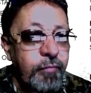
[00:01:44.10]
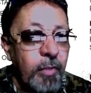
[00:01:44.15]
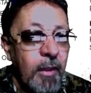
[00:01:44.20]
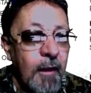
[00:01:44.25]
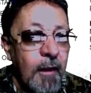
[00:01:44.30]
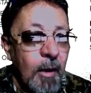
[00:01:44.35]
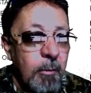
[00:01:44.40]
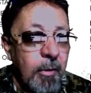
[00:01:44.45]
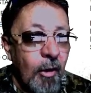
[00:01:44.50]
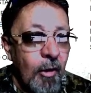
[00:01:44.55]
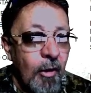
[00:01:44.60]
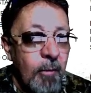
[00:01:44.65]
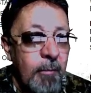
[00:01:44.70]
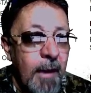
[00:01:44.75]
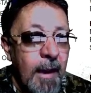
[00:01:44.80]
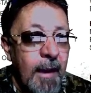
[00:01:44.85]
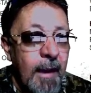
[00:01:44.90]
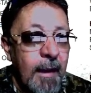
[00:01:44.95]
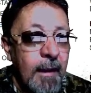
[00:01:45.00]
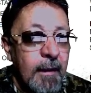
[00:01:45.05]
And I brought them
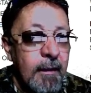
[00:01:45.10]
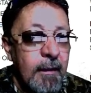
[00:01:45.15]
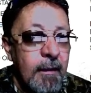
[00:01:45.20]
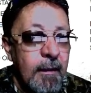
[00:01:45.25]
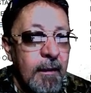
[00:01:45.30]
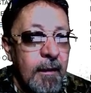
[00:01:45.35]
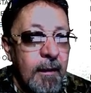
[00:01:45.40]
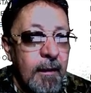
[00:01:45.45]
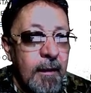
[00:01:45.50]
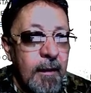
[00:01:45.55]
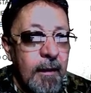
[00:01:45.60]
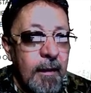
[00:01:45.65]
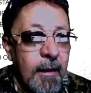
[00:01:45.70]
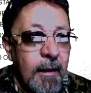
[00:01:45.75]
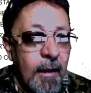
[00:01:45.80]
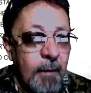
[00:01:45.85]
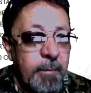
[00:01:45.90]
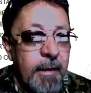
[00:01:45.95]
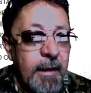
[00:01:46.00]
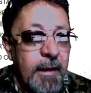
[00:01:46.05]
back,
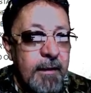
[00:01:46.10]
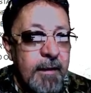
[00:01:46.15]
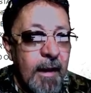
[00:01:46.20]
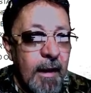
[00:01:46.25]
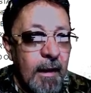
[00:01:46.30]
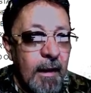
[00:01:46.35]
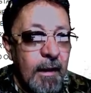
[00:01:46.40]
and I picked out